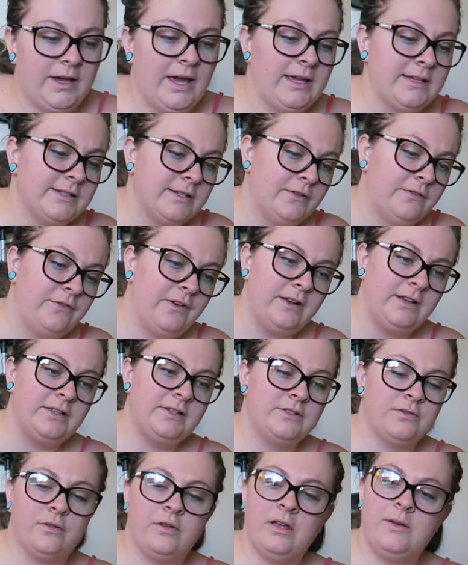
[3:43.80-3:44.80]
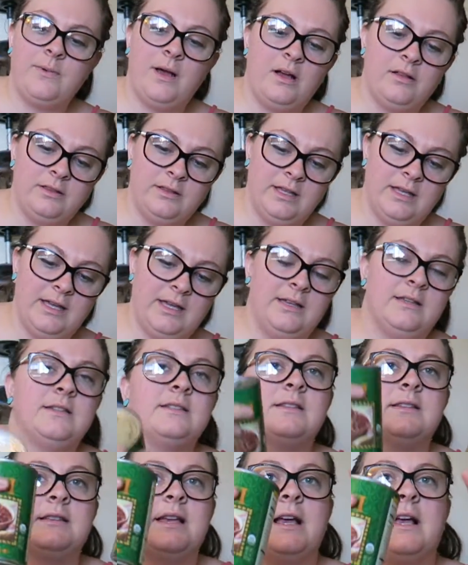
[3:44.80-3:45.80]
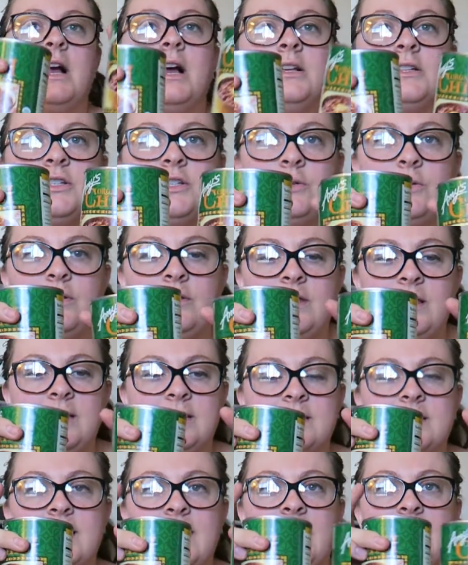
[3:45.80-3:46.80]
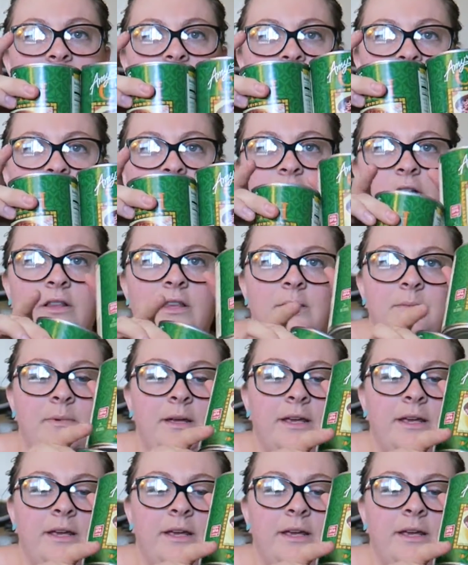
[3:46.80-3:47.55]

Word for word: Okay, so funny story about these is I got two of these cans of chili